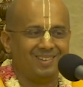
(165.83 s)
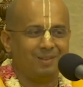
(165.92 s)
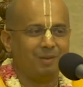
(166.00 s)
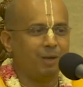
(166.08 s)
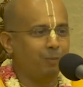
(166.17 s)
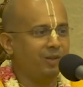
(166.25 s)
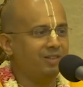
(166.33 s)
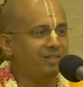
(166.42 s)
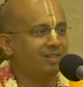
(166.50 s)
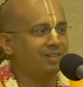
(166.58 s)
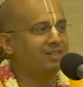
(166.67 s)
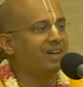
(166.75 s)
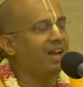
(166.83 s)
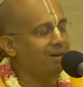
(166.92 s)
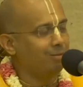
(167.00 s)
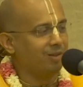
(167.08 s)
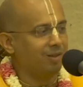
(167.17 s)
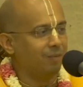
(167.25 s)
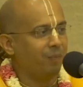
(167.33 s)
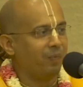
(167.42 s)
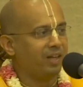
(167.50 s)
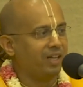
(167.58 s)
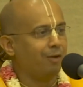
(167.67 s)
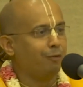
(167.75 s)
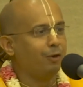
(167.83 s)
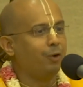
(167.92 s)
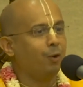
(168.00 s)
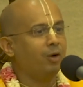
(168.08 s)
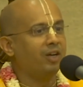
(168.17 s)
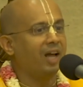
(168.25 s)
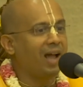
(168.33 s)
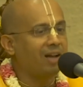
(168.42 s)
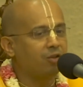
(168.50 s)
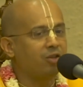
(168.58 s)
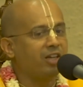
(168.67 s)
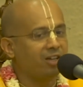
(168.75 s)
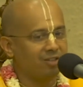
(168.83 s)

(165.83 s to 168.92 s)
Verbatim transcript: That means he's an animal if we don't actually take